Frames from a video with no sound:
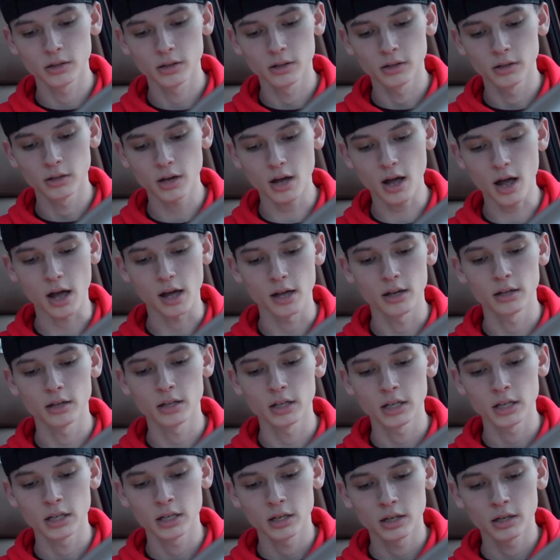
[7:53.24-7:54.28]
Ah!
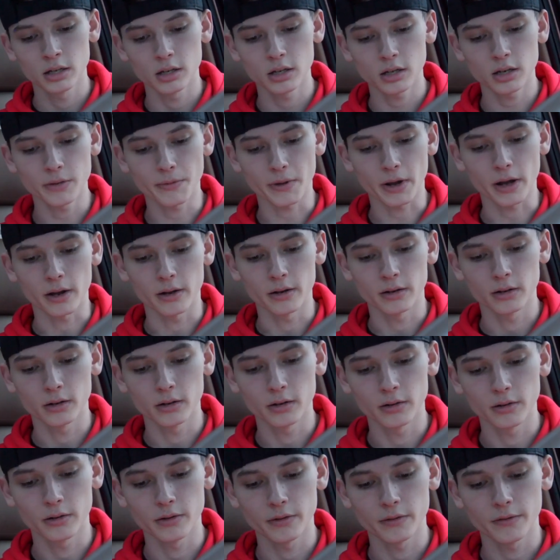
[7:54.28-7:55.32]
Oh my god.
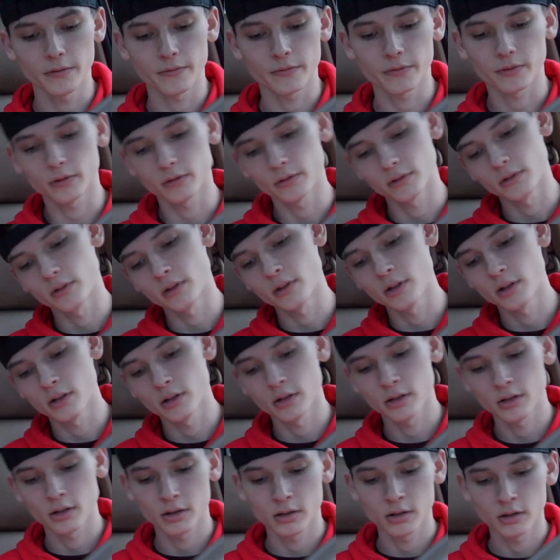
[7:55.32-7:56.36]

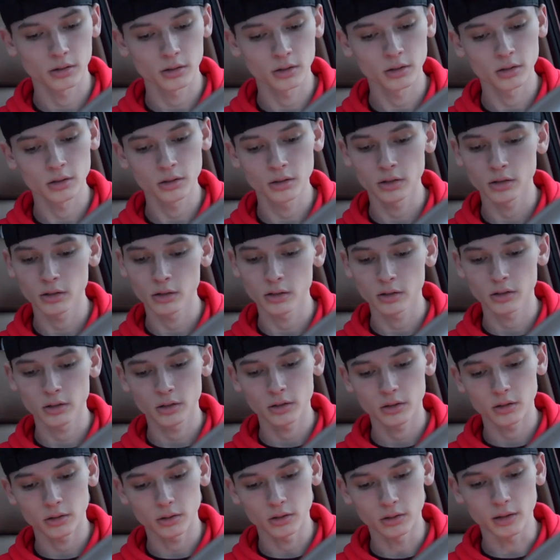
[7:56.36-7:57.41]

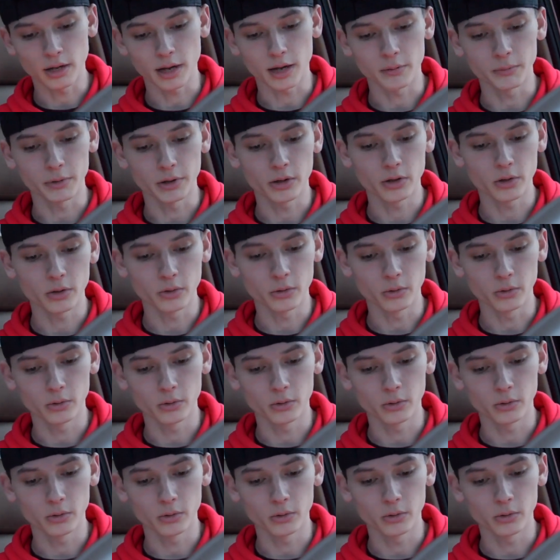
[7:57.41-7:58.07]
Down we go.